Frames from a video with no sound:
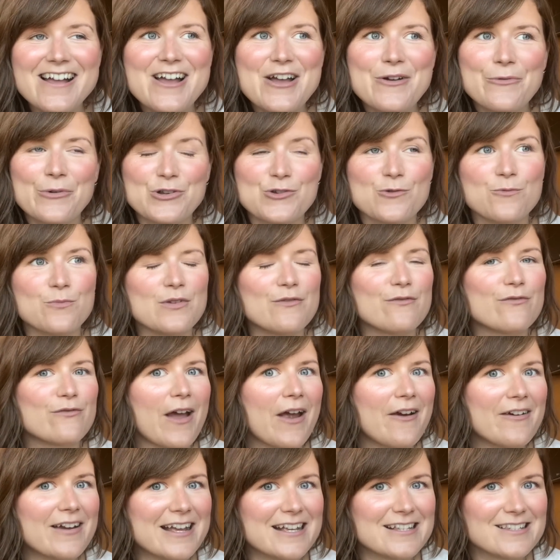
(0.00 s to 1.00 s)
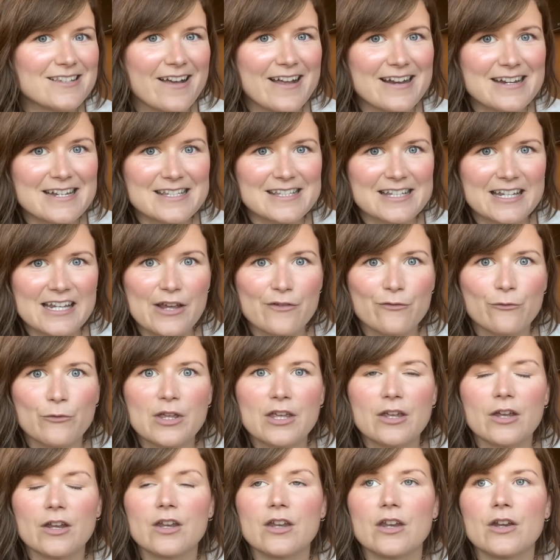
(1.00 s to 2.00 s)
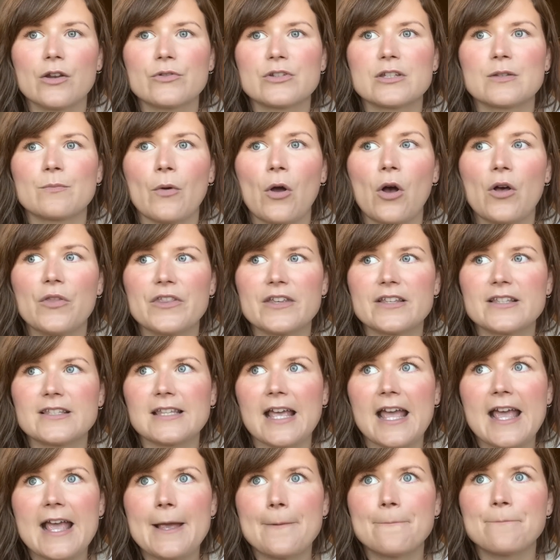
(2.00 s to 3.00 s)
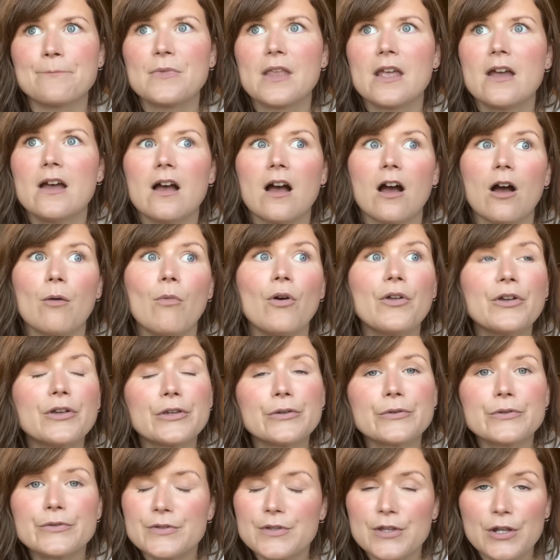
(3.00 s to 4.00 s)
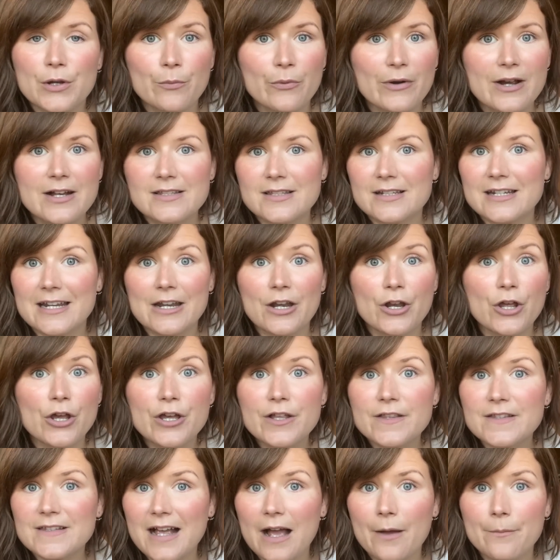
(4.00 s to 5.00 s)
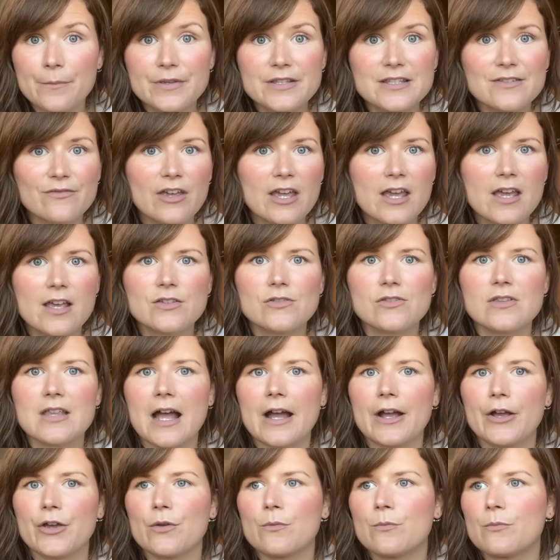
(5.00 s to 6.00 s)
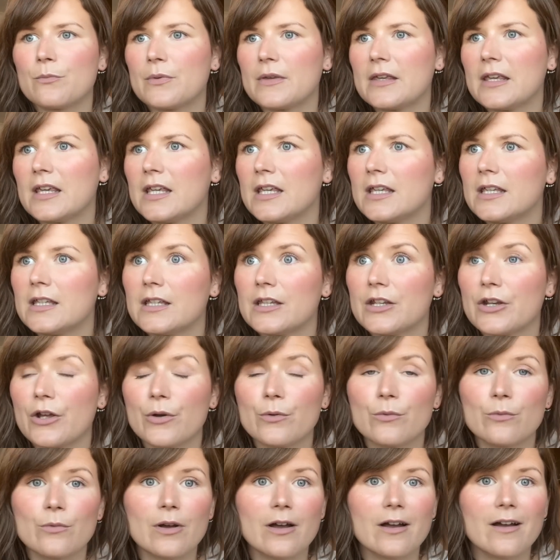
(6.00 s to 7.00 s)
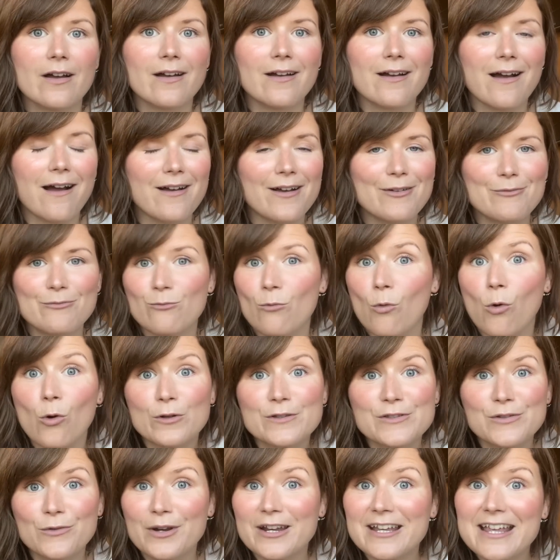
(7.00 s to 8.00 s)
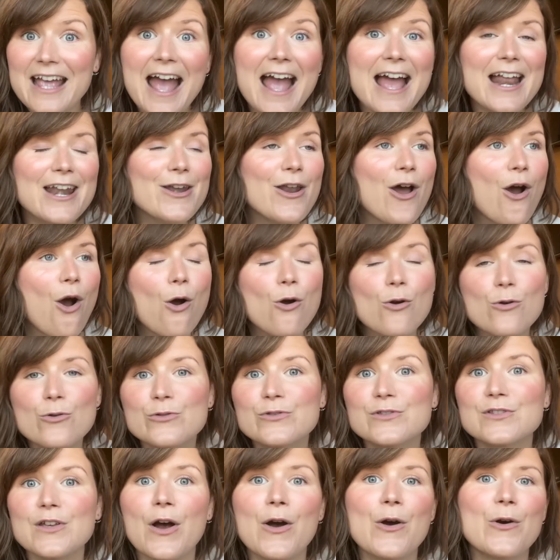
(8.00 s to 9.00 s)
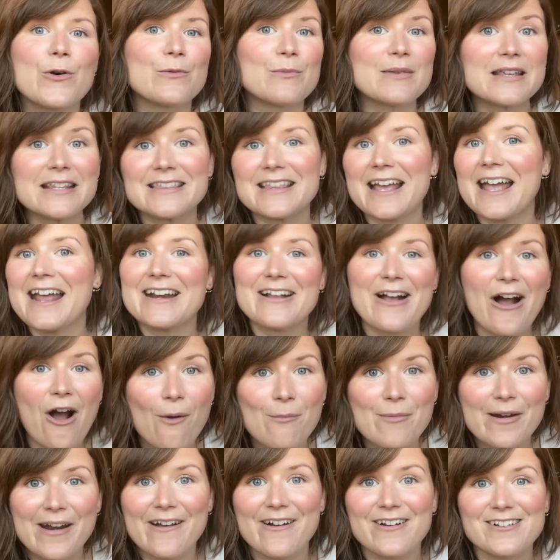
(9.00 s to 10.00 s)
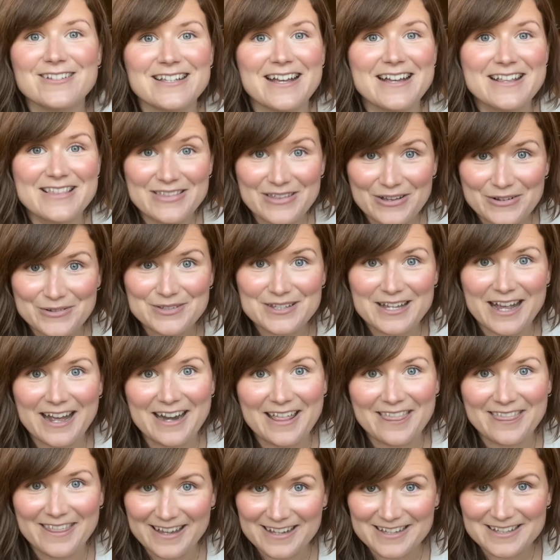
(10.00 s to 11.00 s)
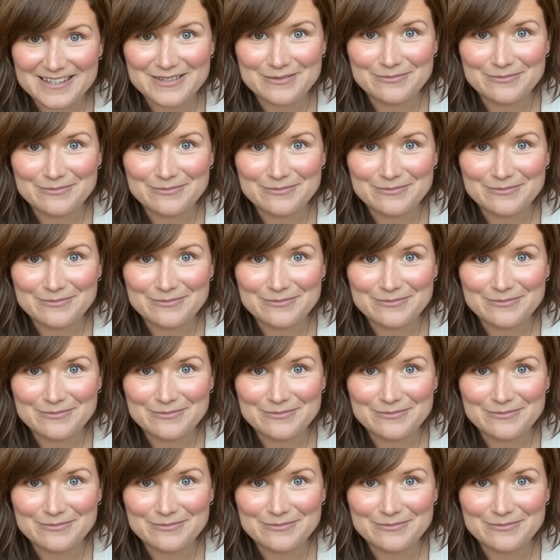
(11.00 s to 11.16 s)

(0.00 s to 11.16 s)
which would be very exciting to see if we could, you know, spot the same molecules that are present in Earth's atmosphere. So that could be, you know, water again, ozone, methane, carbon dioxide, those kind of things.